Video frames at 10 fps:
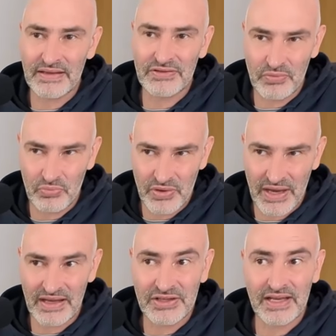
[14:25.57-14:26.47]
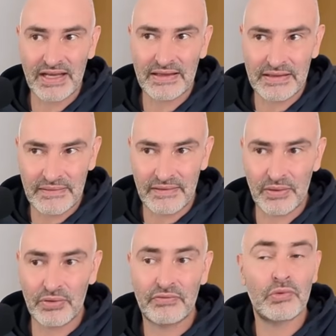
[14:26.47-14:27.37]
and so rook h8.
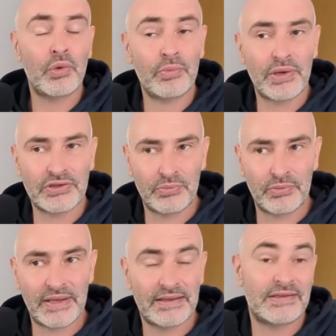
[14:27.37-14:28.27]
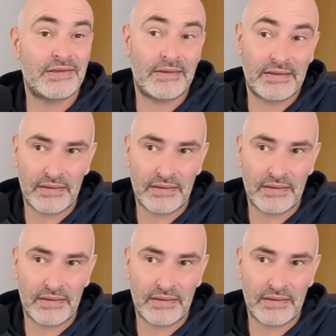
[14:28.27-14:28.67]
There were 4 possible mates.